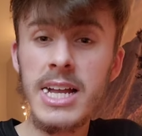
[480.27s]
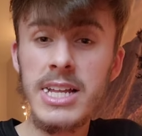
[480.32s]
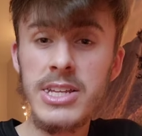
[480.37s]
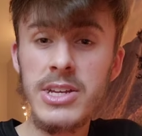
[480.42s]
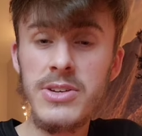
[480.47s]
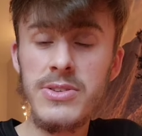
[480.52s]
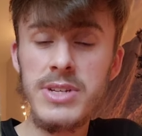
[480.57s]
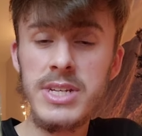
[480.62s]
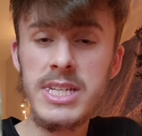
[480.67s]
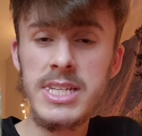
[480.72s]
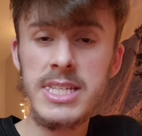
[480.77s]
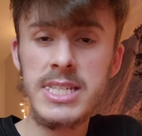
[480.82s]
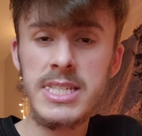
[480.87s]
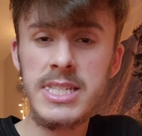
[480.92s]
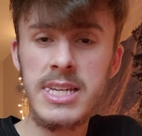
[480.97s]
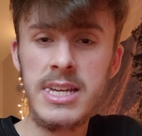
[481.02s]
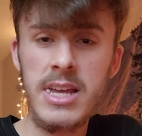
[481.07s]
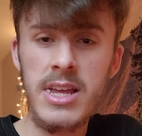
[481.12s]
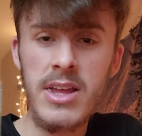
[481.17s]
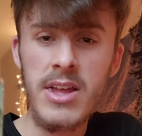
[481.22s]
I
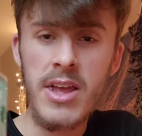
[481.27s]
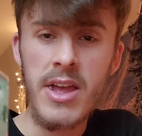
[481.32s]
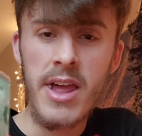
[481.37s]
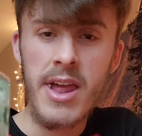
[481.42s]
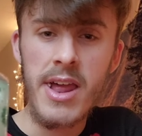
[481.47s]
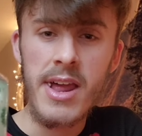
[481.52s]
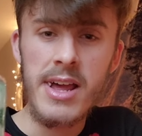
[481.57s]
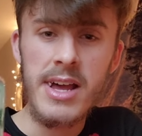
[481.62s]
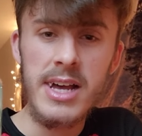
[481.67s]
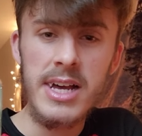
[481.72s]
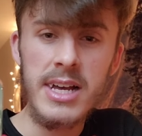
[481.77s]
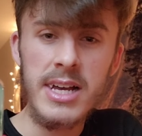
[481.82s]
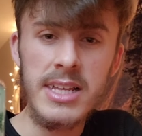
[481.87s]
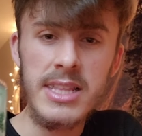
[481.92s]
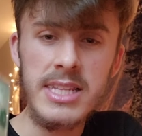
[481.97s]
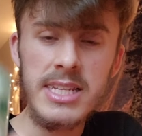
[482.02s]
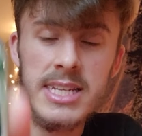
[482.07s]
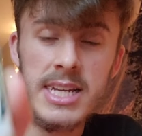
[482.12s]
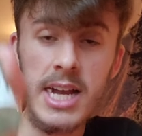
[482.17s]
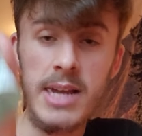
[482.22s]
noticed
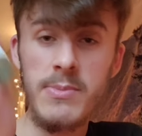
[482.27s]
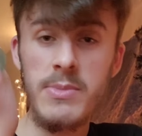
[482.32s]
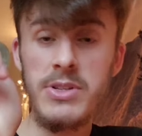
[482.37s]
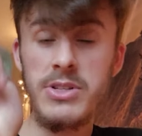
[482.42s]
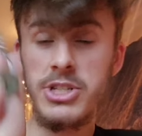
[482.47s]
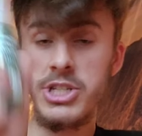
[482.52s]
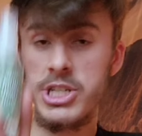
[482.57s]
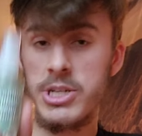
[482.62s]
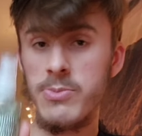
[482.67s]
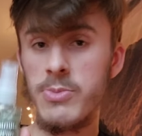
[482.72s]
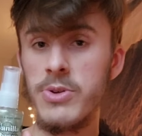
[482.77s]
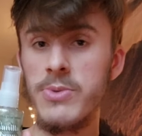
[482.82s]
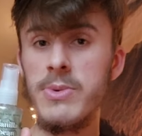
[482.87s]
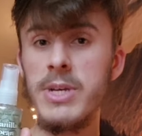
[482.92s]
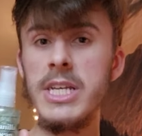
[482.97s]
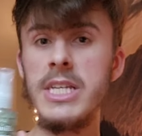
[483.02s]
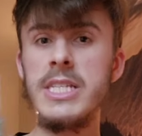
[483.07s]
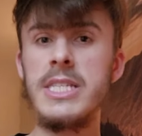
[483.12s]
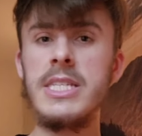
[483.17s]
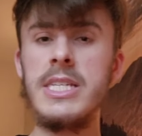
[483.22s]
the Diamond Shimmer
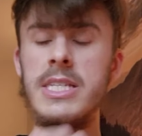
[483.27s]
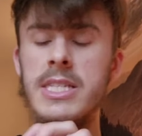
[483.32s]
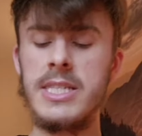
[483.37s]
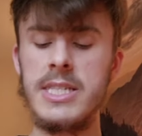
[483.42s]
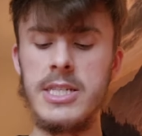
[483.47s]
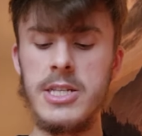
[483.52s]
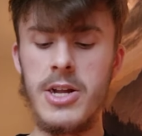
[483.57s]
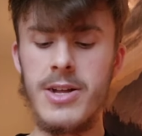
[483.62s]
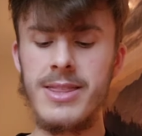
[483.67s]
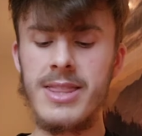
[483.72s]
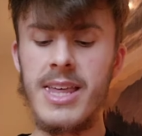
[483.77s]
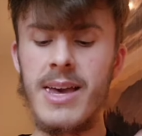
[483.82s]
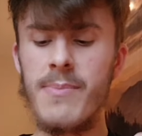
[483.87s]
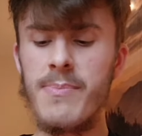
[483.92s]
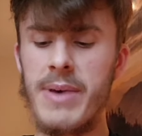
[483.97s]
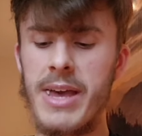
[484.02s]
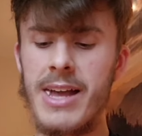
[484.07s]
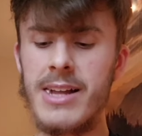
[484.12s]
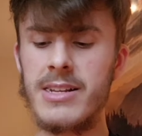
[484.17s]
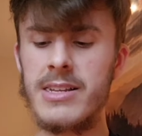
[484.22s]
Mist, it's not that
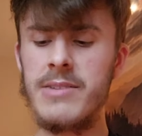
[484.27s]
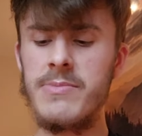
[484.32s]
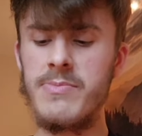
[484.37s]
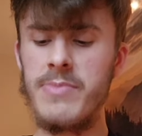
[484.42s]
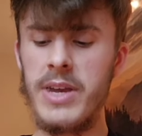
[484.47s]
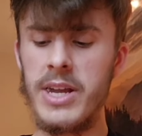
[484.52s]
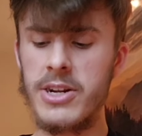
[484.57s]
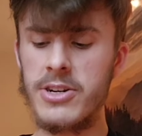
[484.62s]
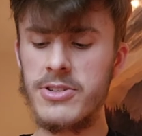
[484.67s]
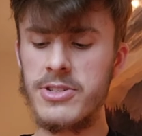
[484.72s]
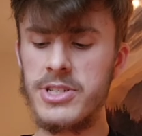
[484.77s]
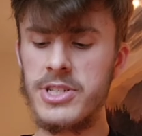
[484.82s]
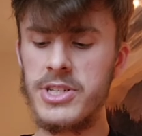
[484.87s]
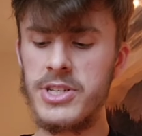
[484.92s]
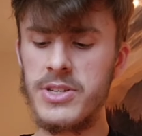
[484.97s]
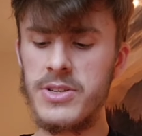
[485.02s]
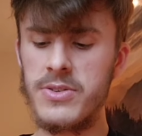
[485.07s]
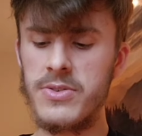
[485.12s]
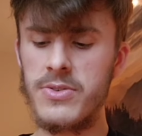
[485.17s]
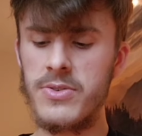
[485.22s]
bad compared
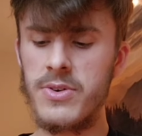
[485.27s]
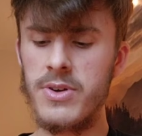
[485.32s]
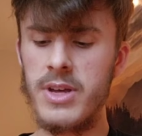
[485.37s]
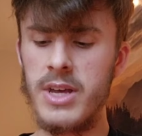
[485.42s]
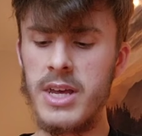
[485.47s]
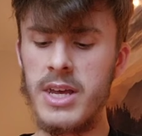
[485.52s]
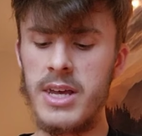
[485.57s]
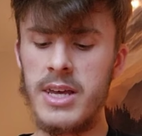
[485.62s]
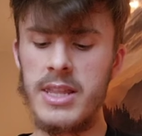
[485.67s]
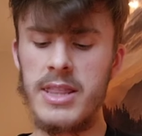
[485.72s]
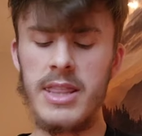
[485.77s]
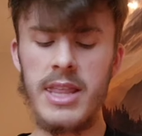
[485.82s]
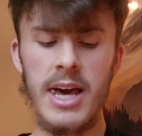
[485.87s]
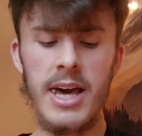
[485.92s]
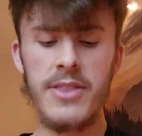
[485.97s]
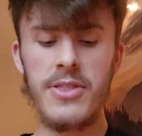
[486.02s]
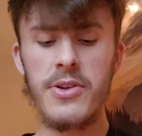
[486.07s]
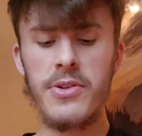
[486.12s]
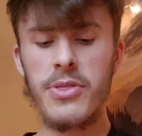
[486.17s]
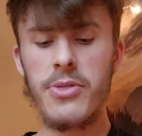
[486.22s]
to the
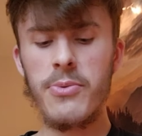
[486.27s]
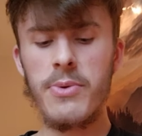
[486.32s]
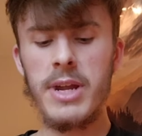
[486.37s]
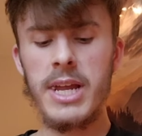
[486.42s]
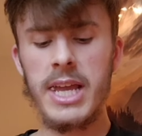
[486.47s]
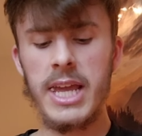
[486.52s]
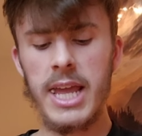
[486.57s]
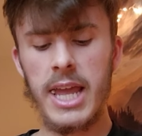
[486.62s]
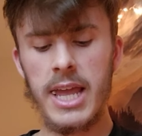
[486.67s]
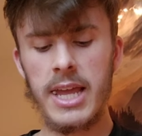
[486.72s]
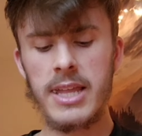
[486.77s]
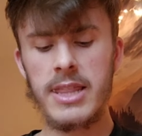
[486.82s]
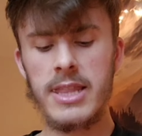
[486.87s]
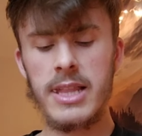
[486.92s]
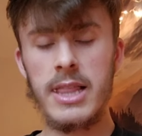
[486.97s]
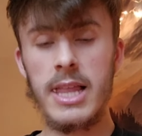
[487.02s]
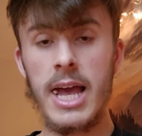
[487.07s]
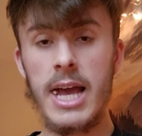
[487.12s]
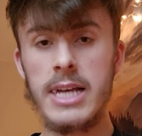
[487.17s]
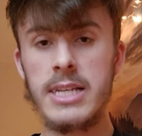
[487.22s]
other three, and
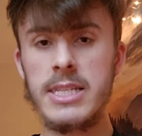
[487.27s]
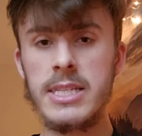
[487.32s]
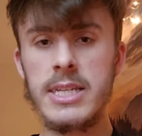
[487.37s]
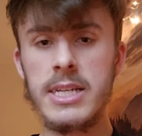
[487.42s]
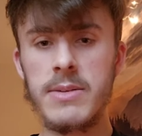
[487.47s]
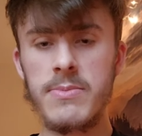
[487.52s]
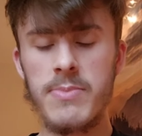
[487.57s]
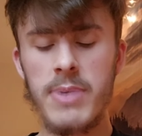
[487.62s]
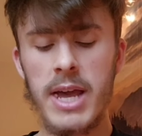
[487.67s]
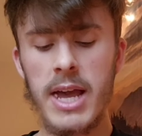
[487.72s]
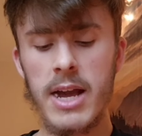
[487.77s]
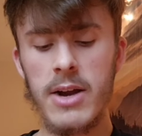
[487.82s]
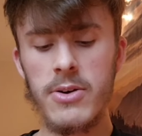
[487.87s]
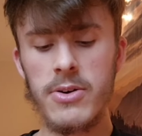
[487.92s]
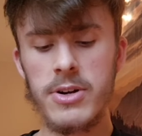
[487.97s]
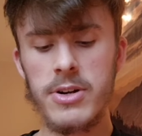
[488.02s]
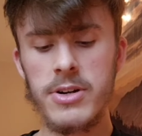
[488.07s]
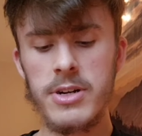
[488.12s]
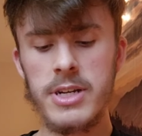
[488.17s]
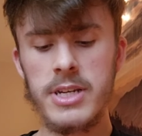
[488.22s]
the lasting
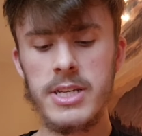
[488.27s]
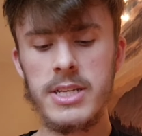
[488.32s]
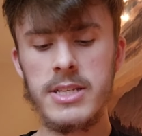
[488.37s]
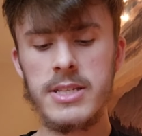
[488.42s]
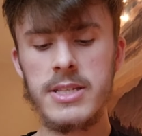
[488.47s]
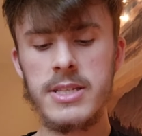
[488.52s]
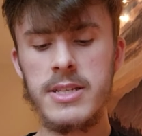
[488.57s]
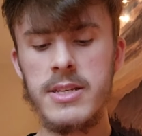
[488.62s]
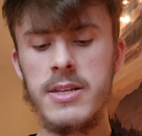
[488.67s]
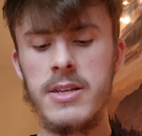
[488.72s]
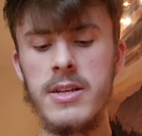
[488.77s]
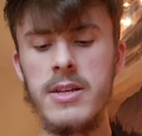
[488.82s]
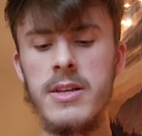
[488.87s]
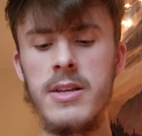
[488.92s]
power is